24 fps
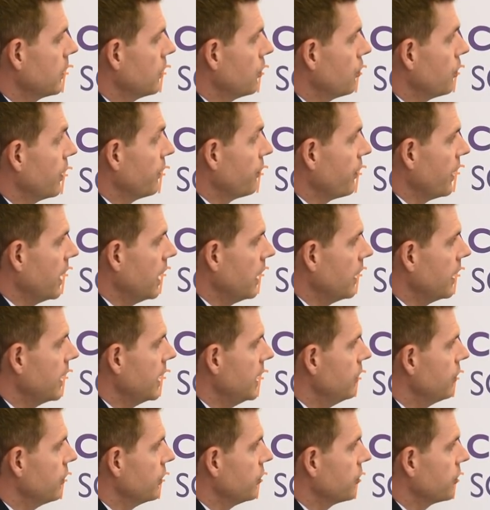
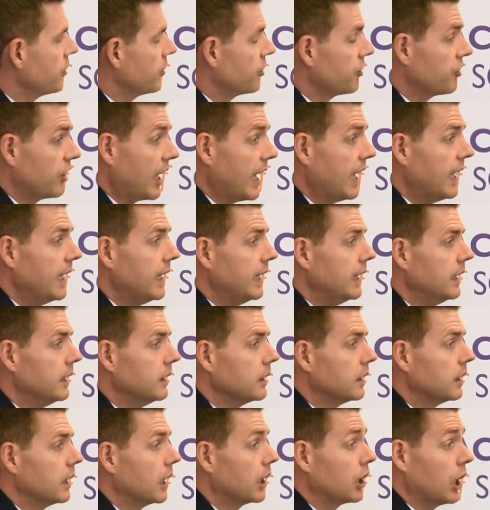revive and
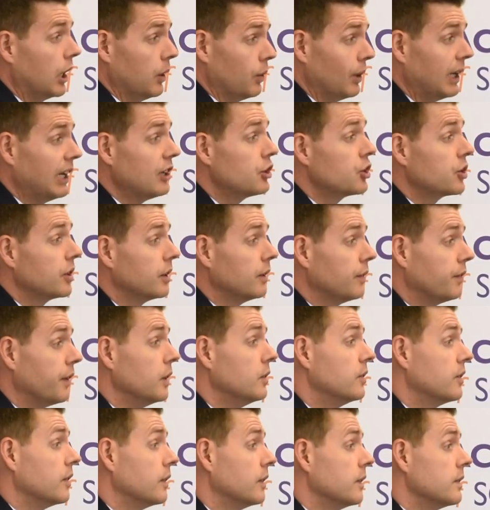sustain a coalition of
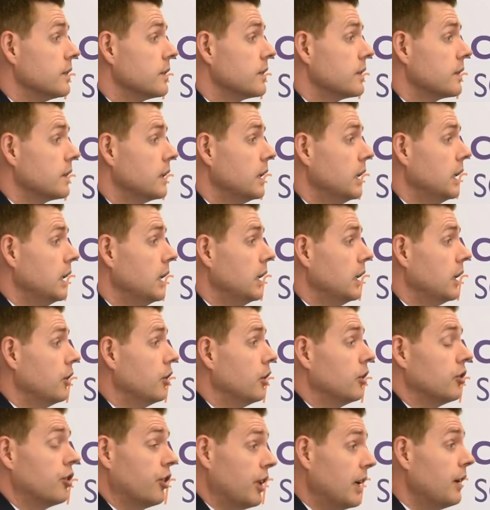voters
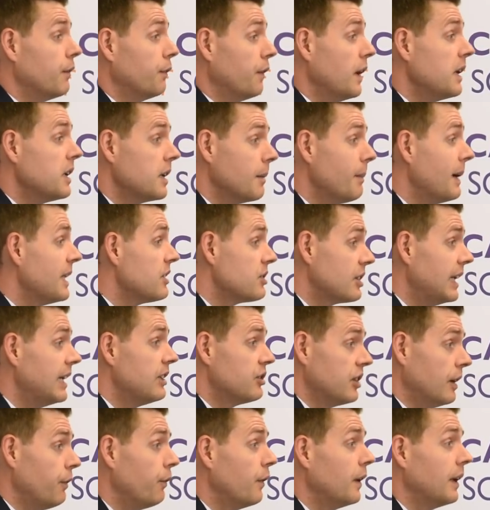that think fundamentally
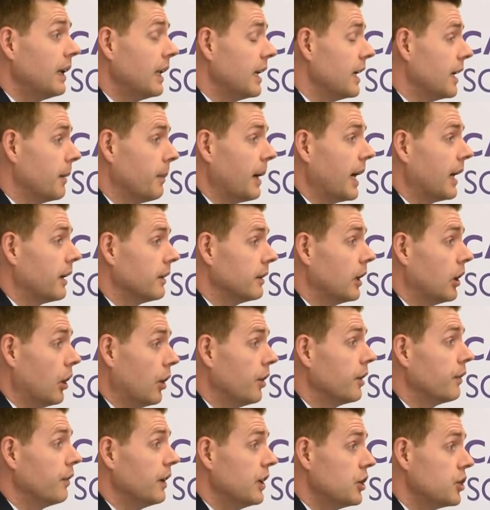differently about a
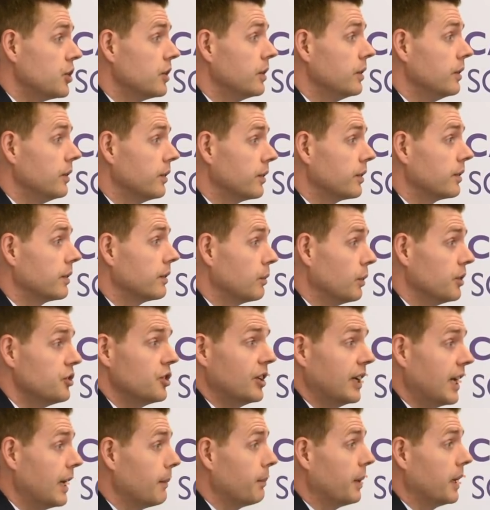lot of issues.
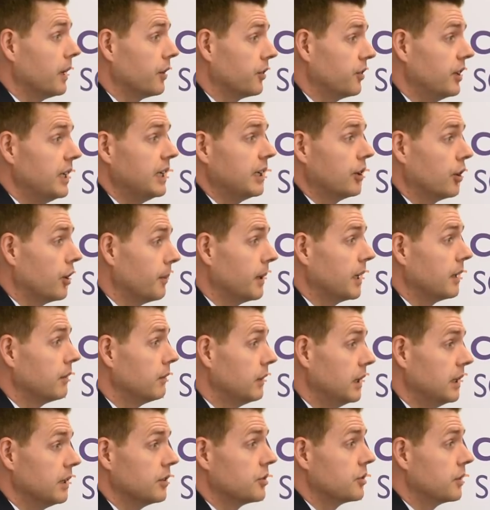Once you get past economic
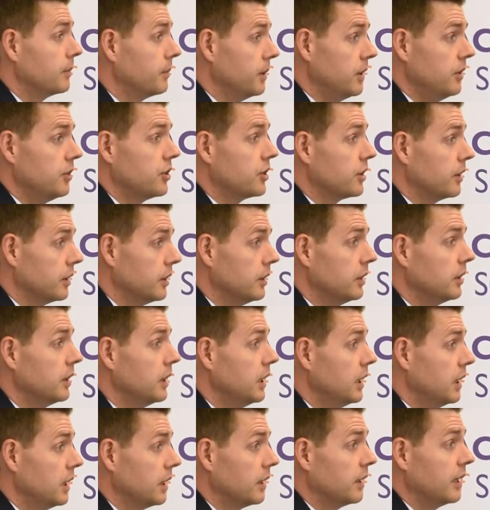redistribution,
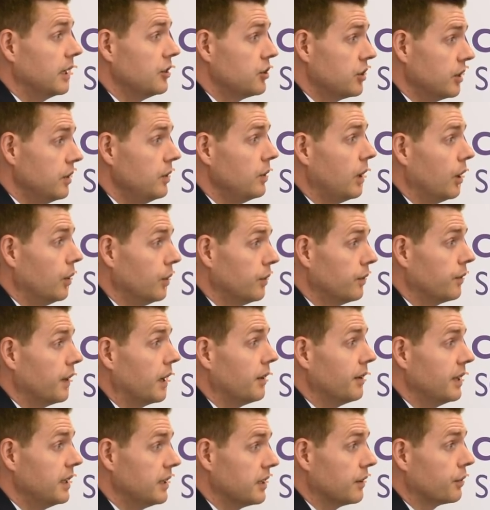they do hold
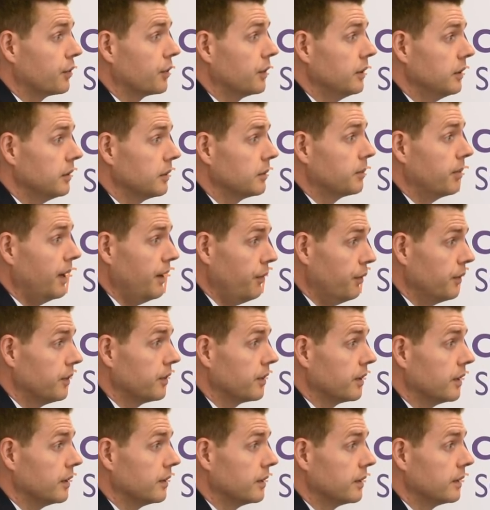very different
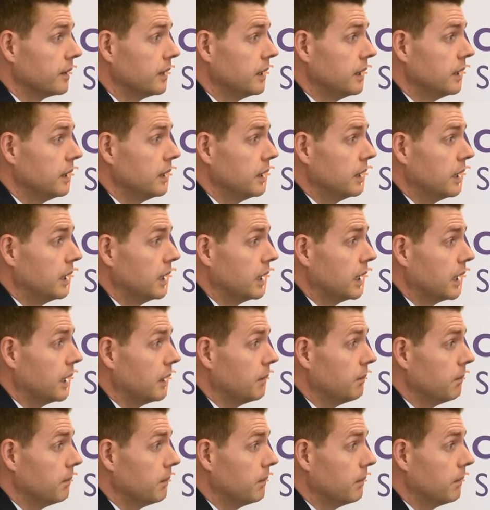preferences.
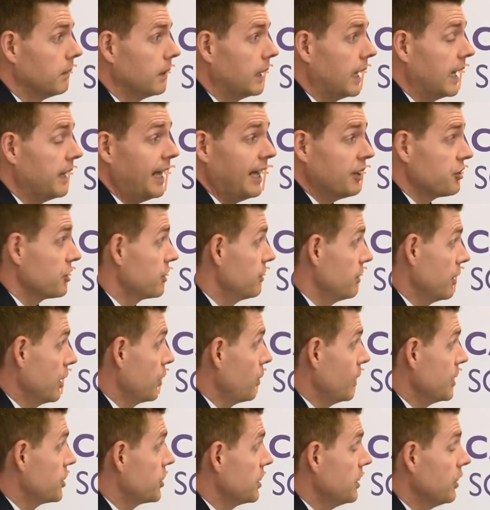And that's a
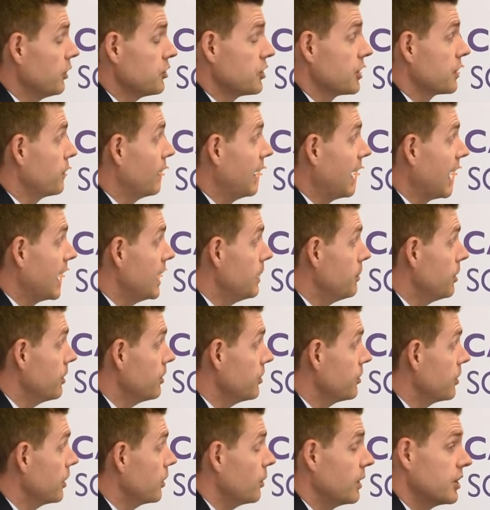question not just for Labour,
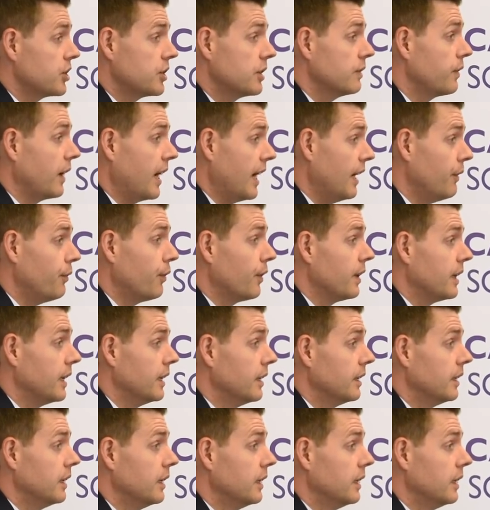it's a question for every